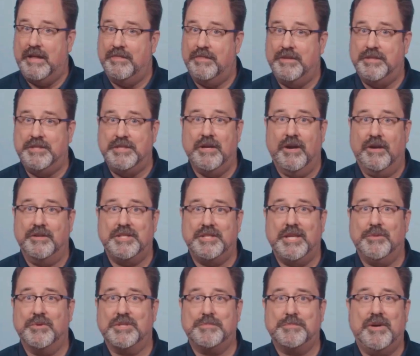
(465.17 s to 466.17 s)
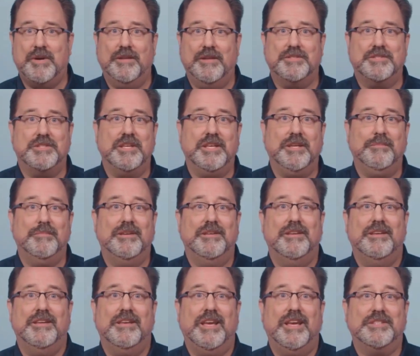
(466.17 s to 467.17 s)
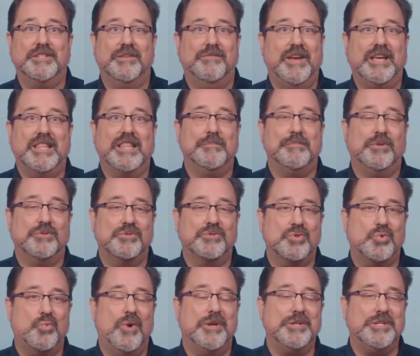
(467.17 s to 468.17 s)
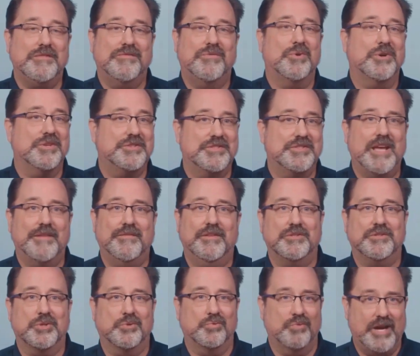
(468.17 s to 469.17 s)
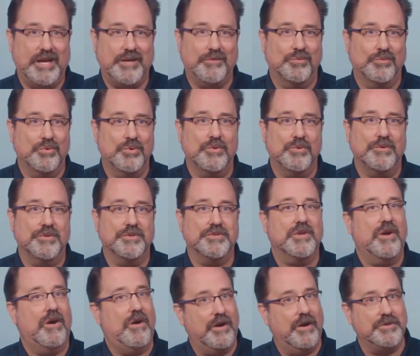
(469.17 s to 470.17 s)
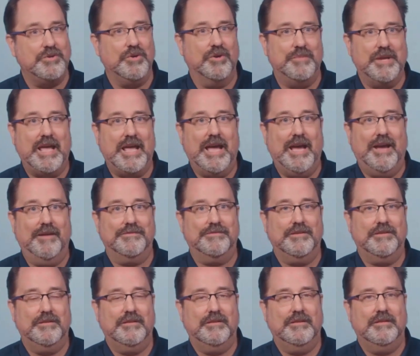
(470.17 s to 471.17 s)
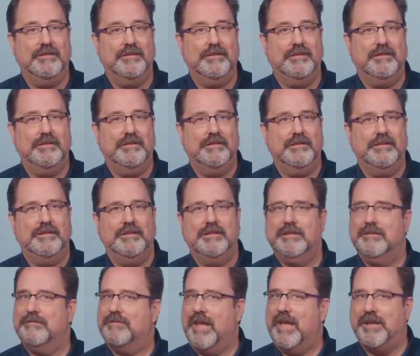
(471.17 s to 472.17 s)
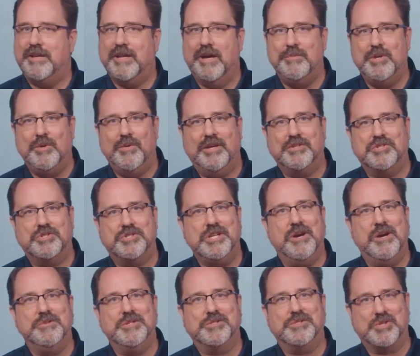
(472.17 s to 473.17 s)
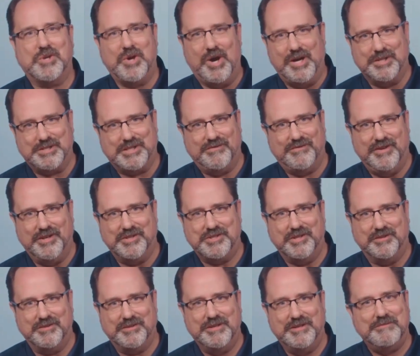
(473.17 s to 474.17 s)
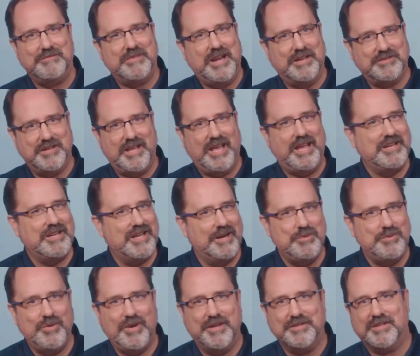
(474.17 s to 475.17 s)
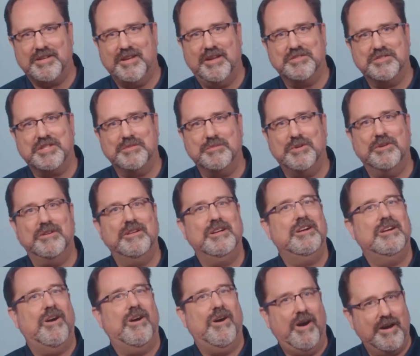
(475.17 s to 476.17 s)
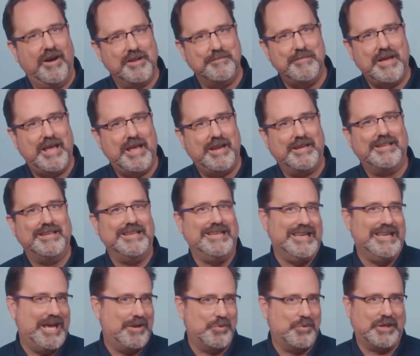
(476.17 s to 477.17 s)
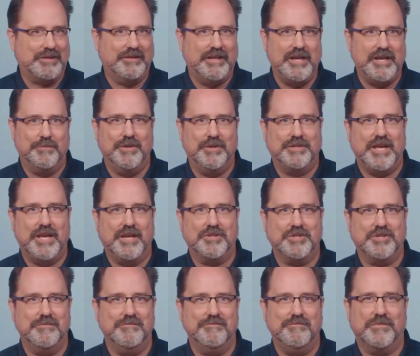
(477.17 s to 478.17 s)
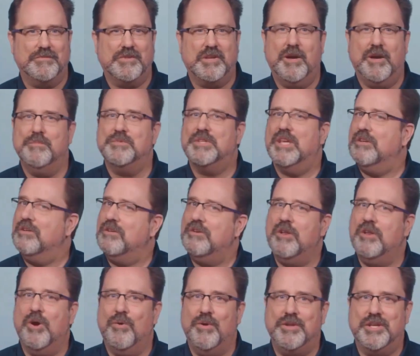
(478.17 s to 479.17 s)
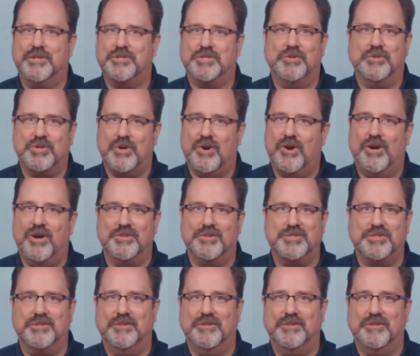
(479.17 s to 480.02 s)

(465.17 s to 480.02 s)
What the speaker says: DRT response team is available 24/7 to write rules on your behalf. AWS Shield is cost efficient, and as an AWS customer, automatic network layer protection comes at no additional cost,